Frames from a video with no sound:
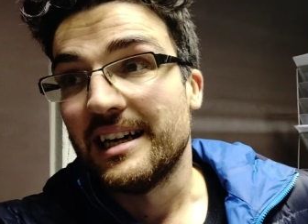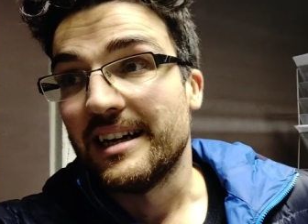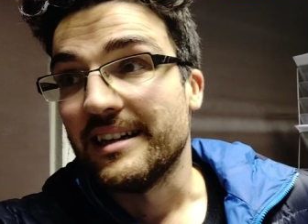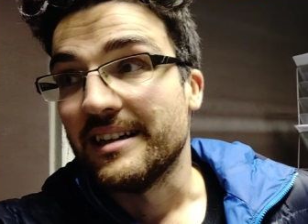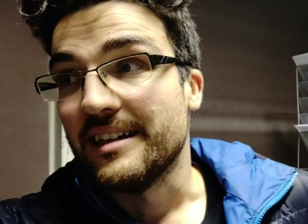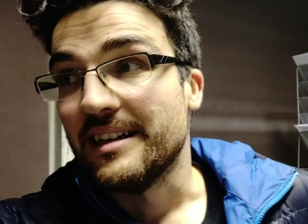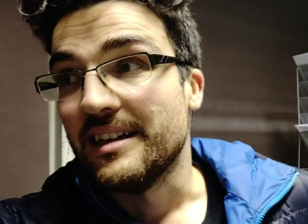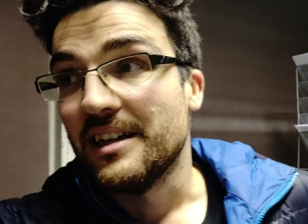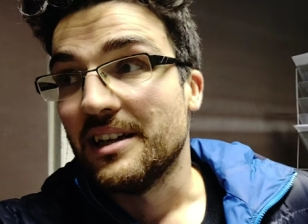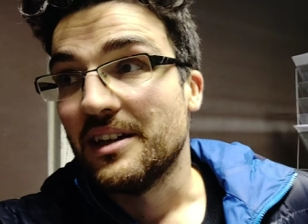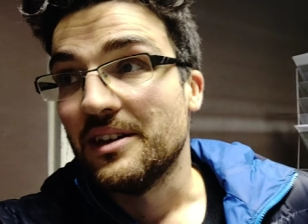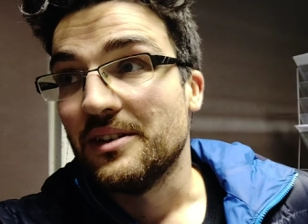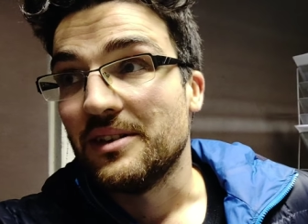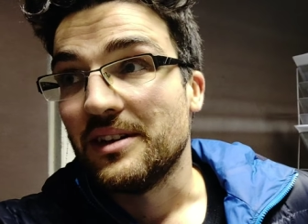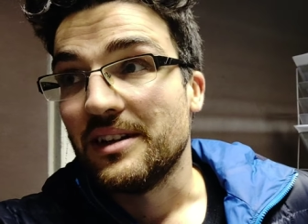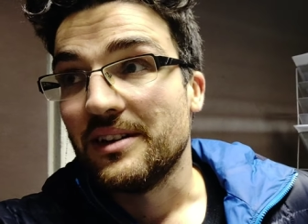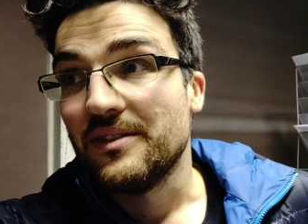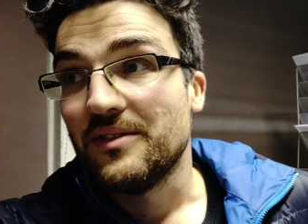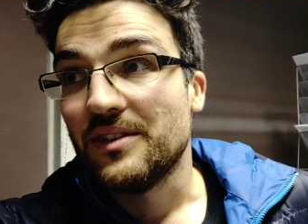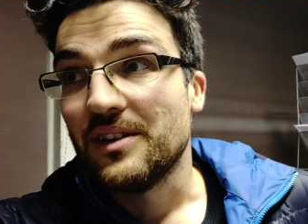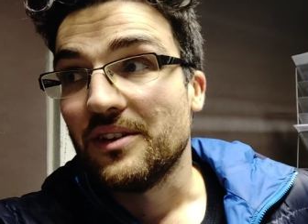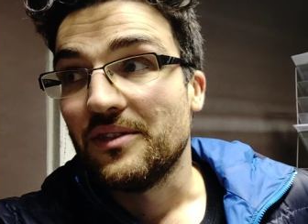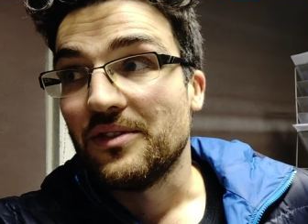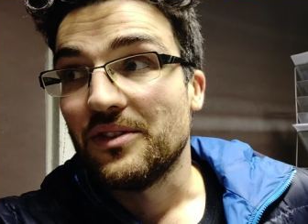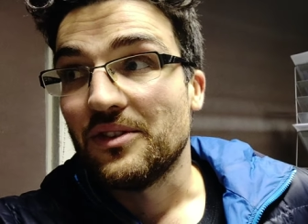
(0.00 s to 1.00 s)
I don't know,
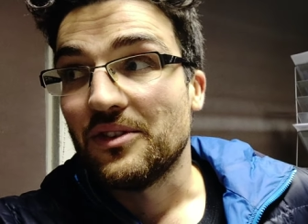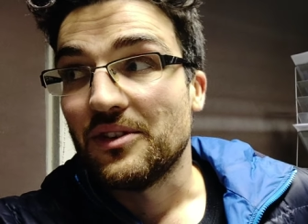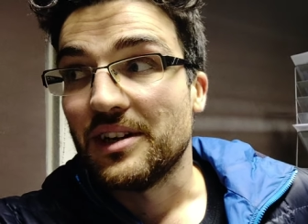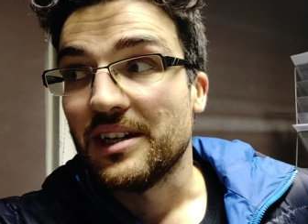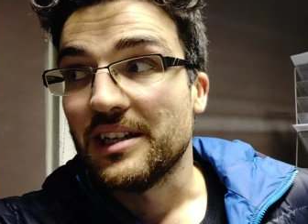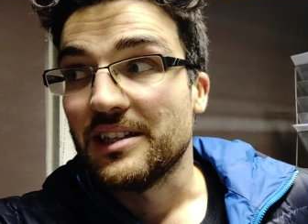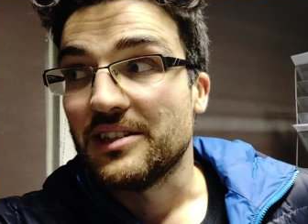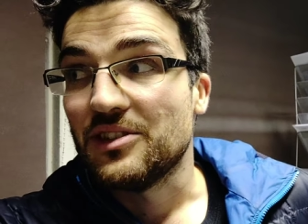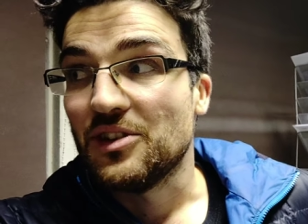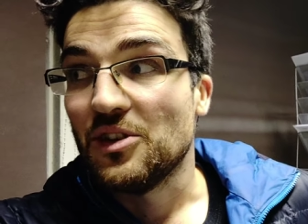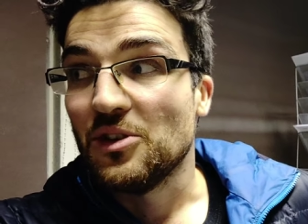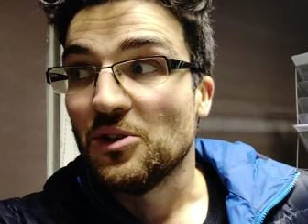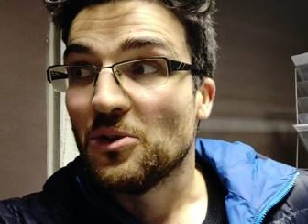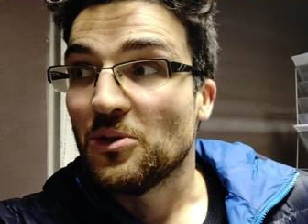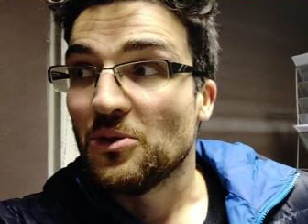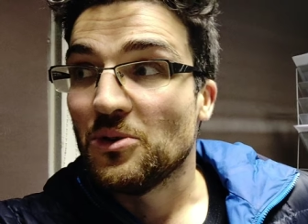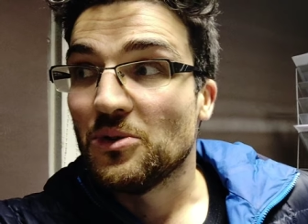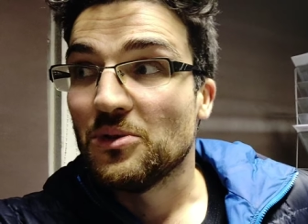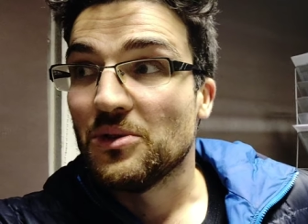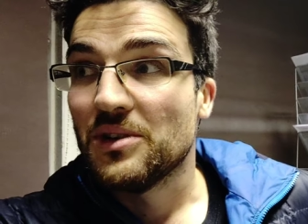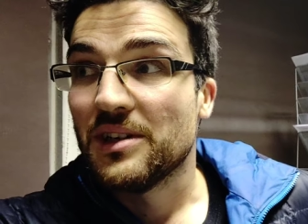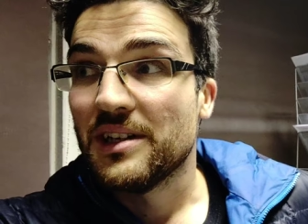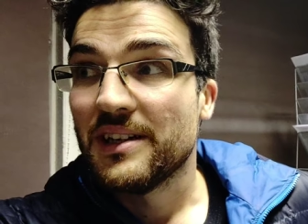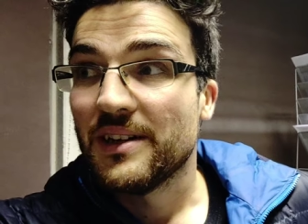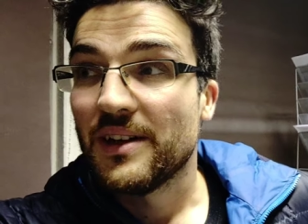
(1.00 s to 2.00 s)
even if you're in a
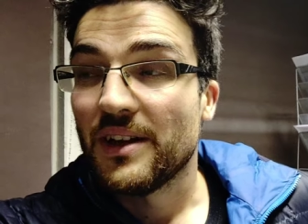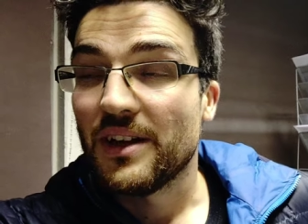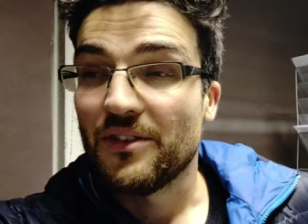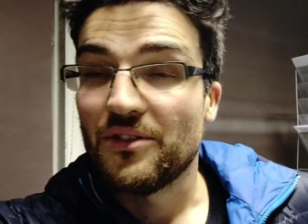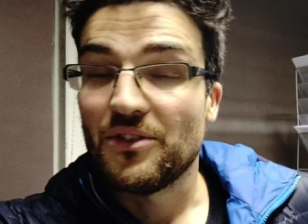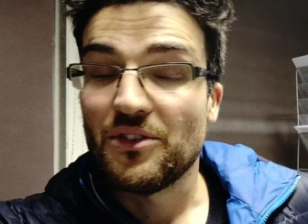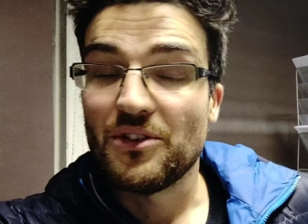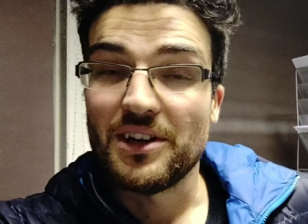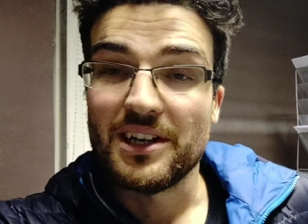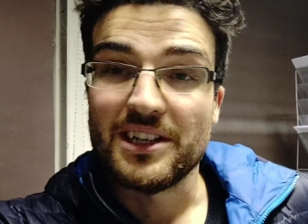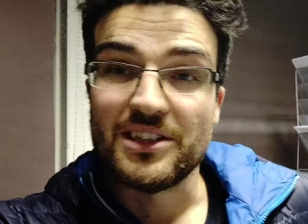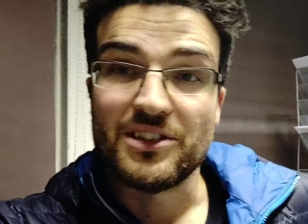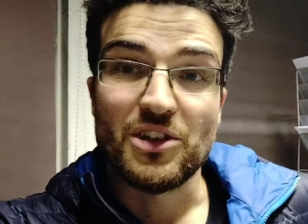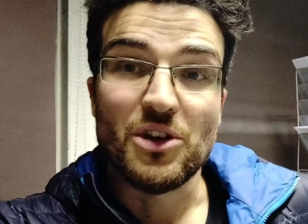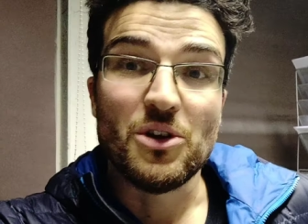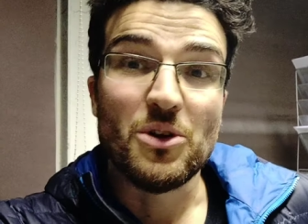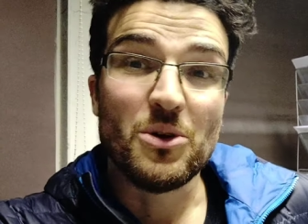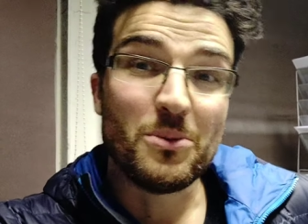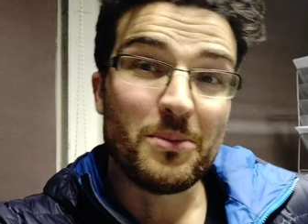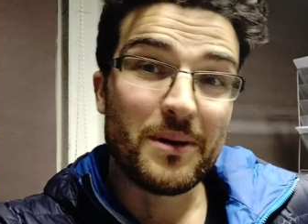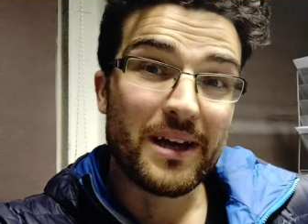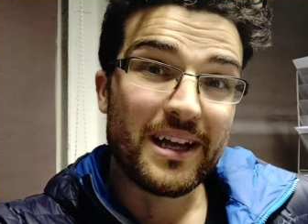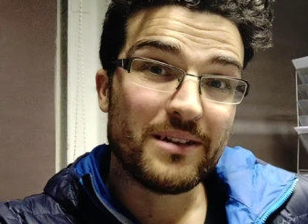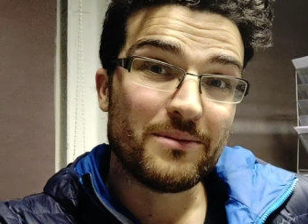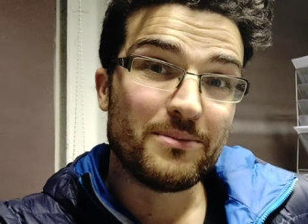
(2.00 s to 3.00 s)
two if you're in a
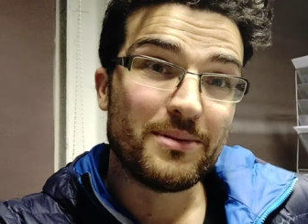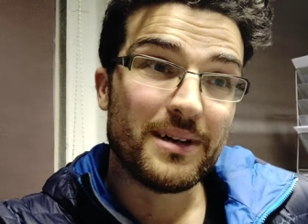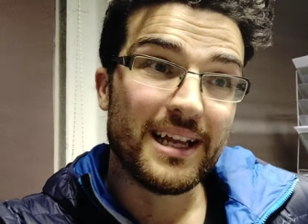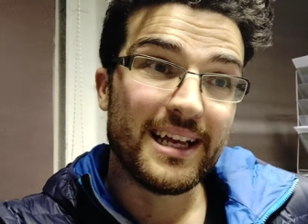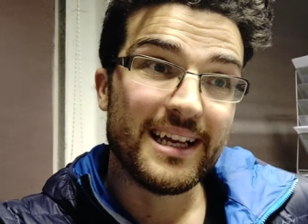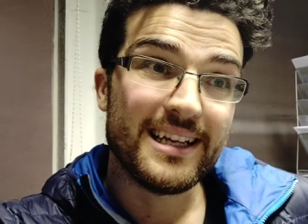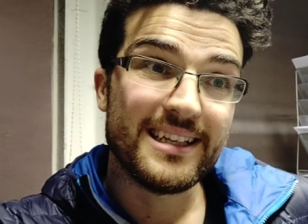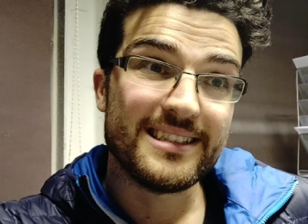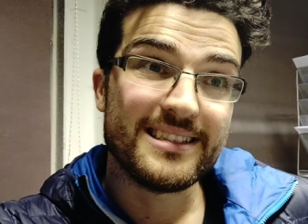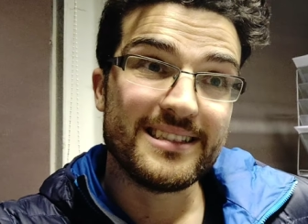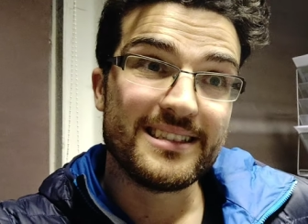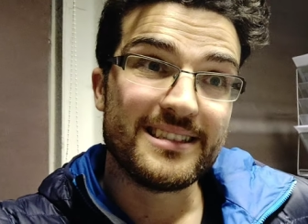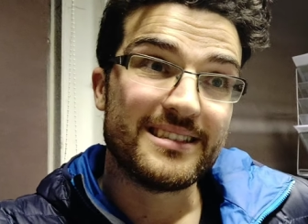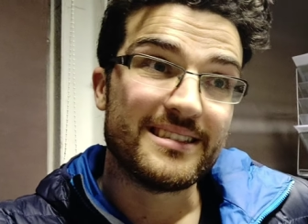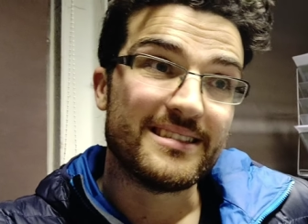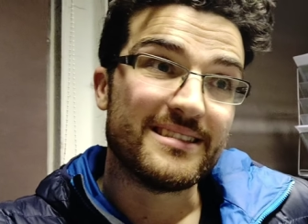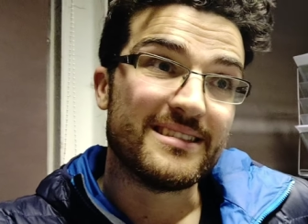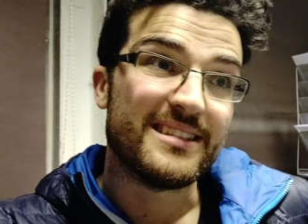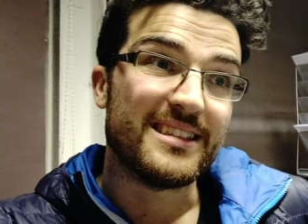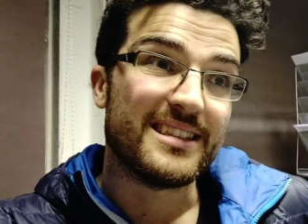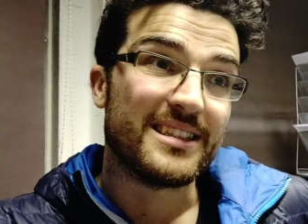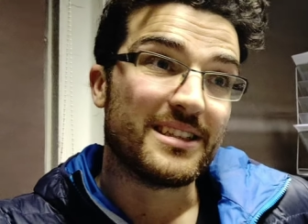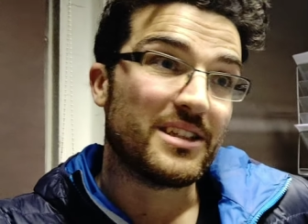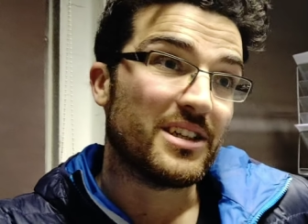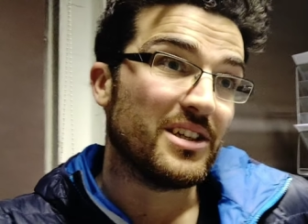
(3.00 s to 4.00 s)
two bed place
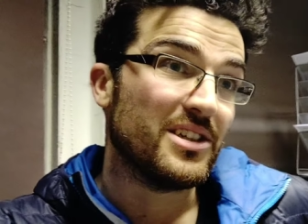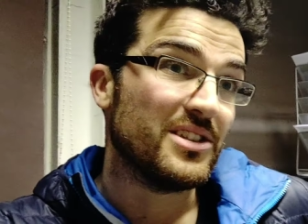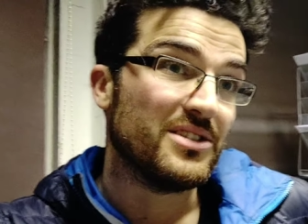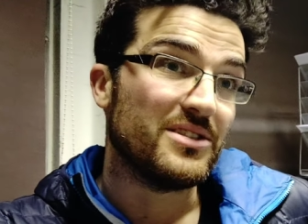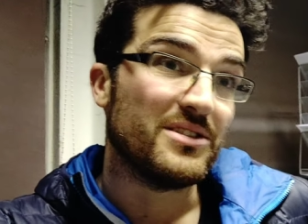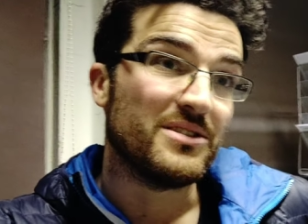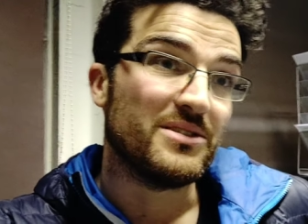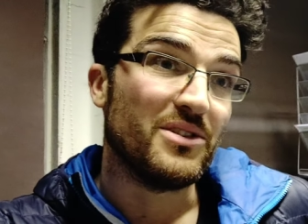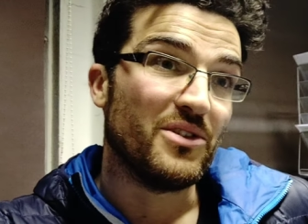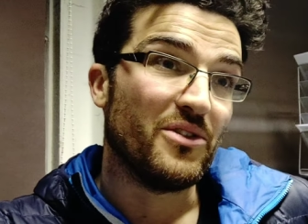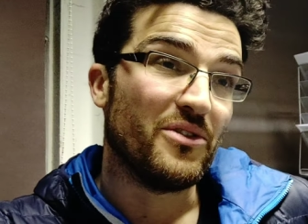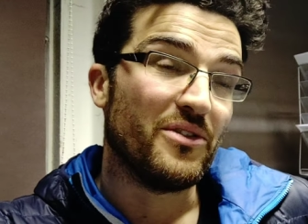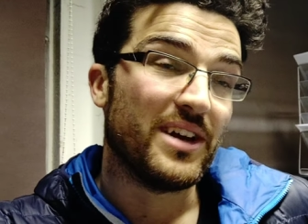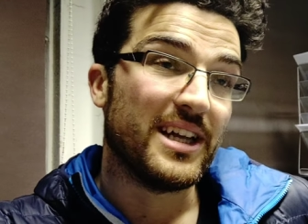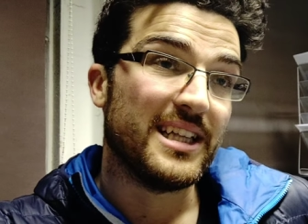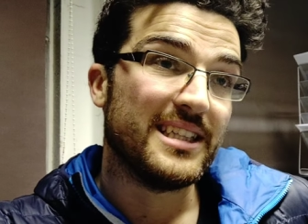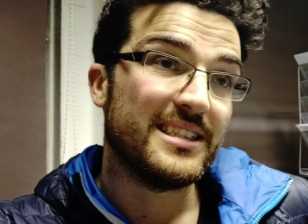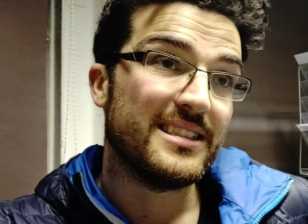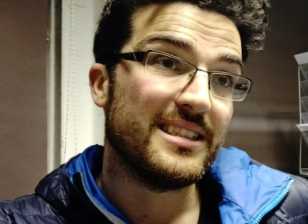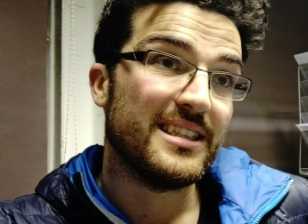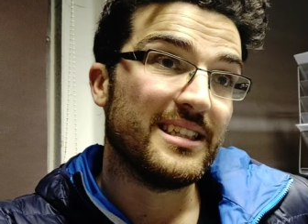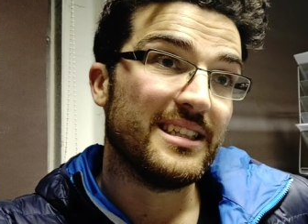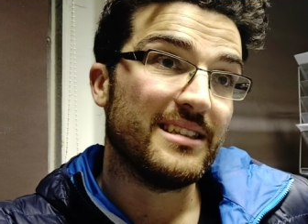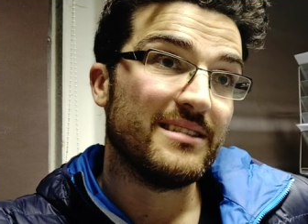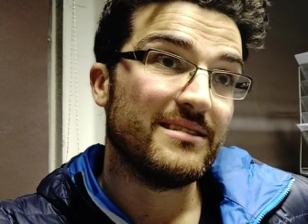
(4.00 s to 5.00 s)
because uh, you're
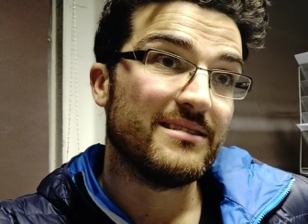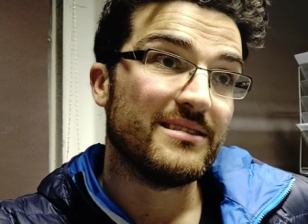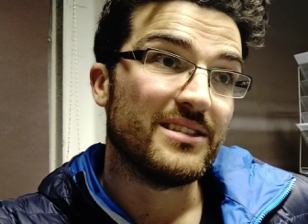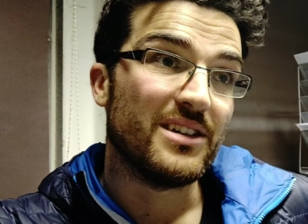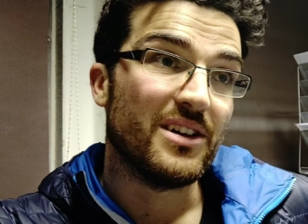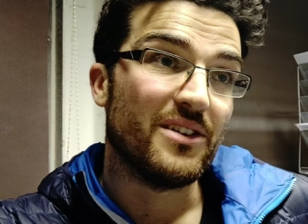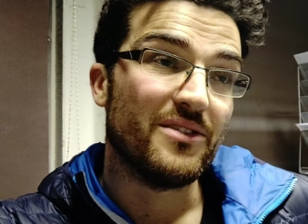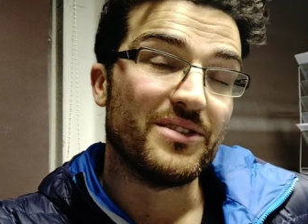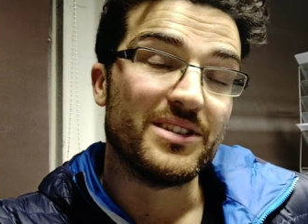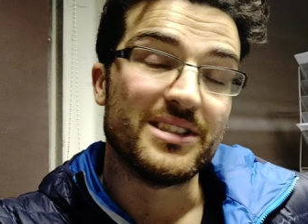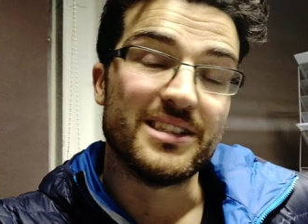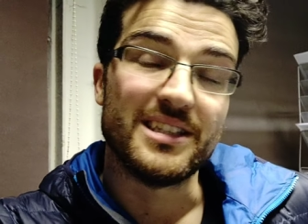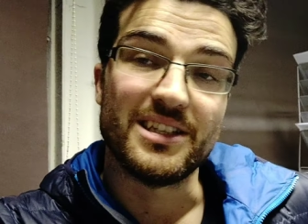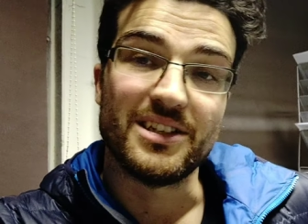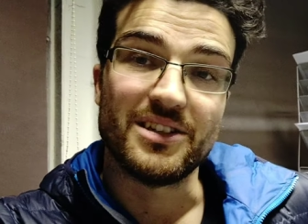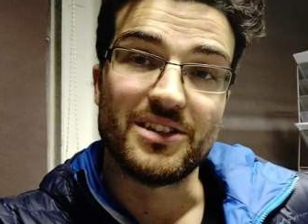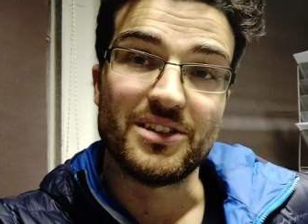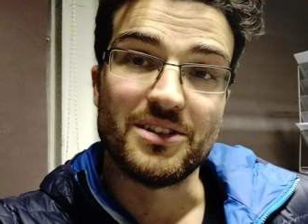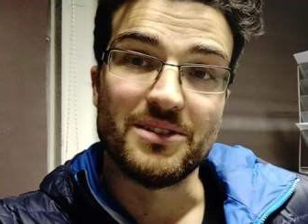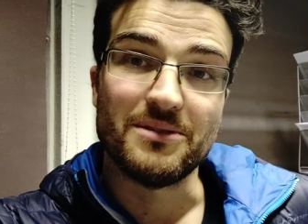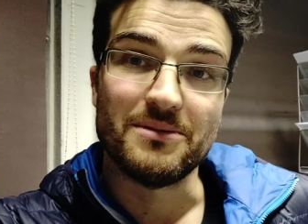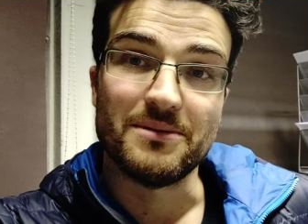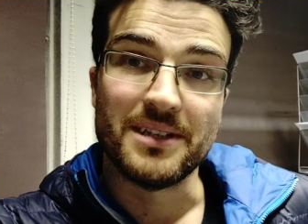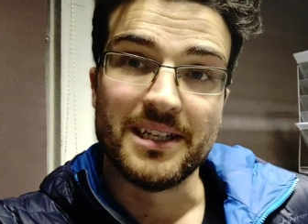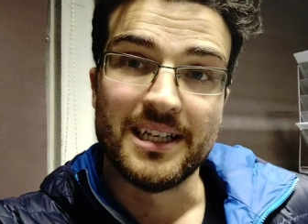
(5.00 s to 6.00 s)
fancy, obviously you
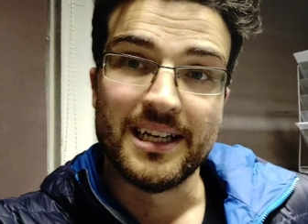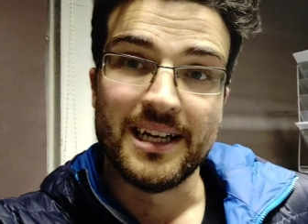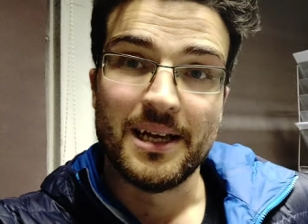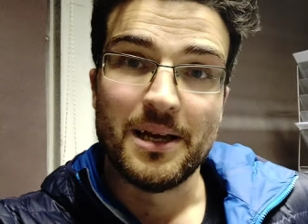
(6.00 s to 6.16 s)
could